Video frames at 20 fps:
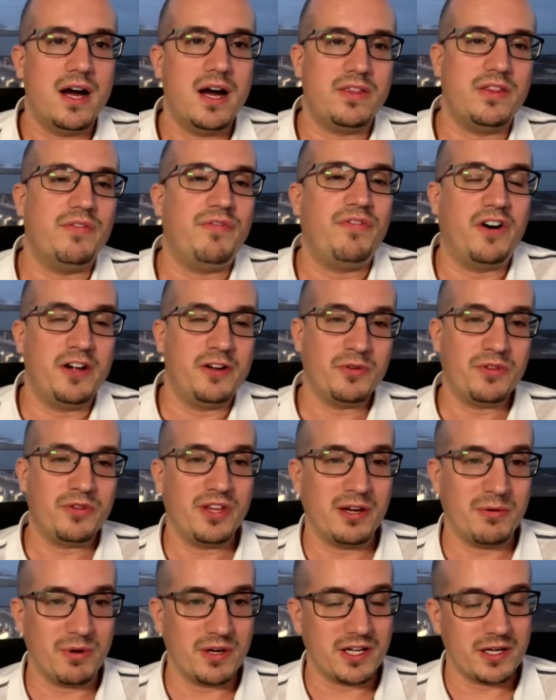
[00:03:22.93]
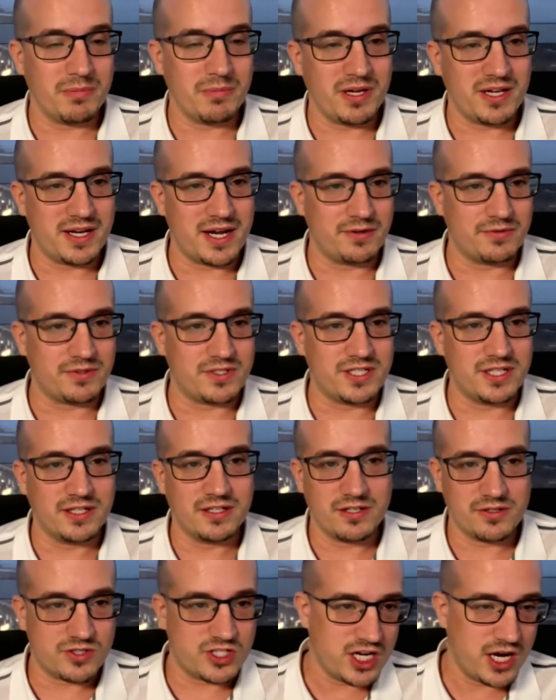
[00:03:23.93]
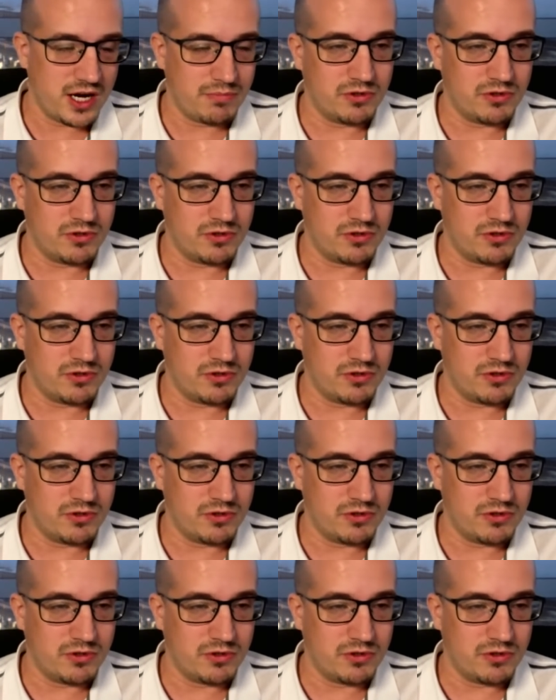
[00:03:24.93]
The final thing we're going to be announcing, and I'll share